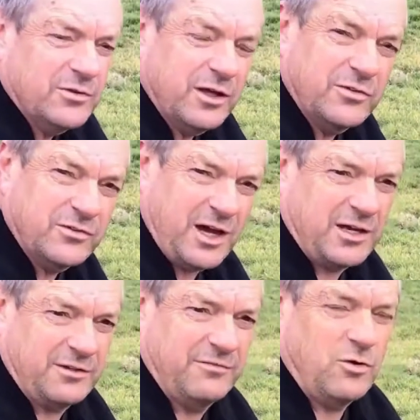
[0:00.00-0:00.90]
So they
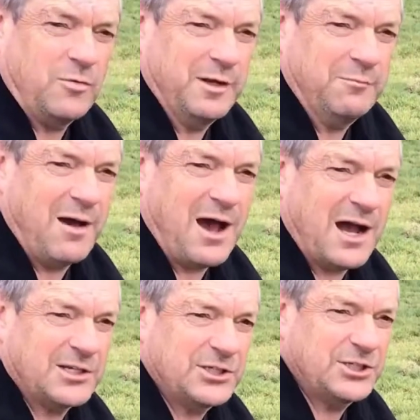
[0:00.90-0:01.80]
start to form in
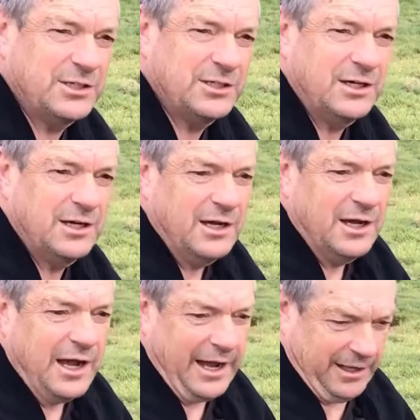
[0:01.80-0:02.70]
March,
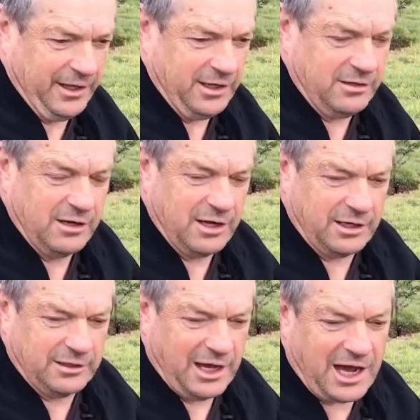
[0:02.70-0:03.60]
and then
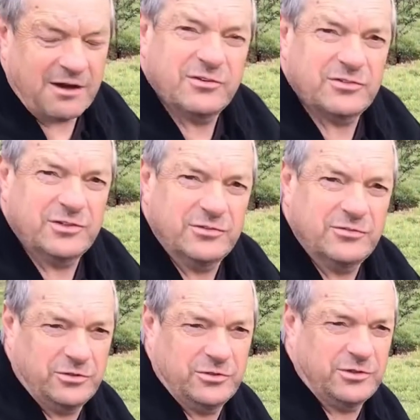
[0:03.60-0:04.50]
harvest
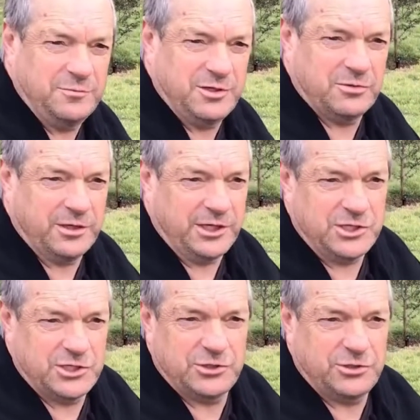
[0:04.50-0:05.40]
is usually
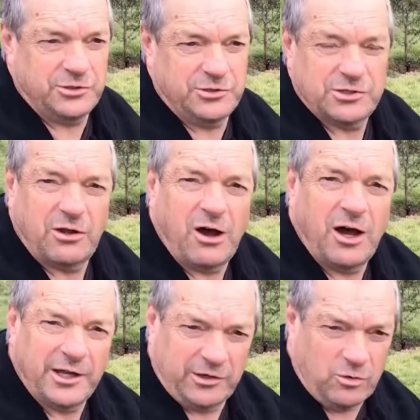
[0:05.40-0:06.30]
between June,
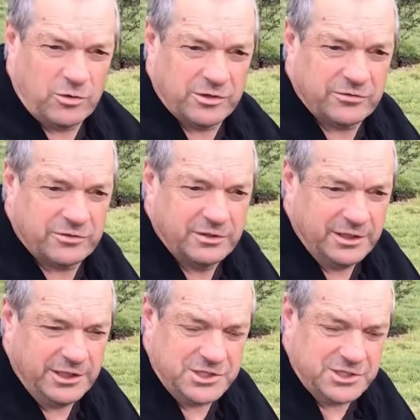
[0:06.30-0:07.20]
July and August
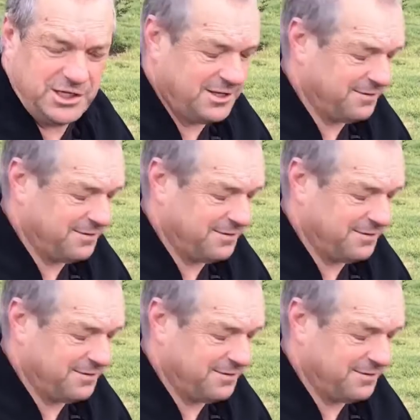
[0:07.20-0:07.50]
each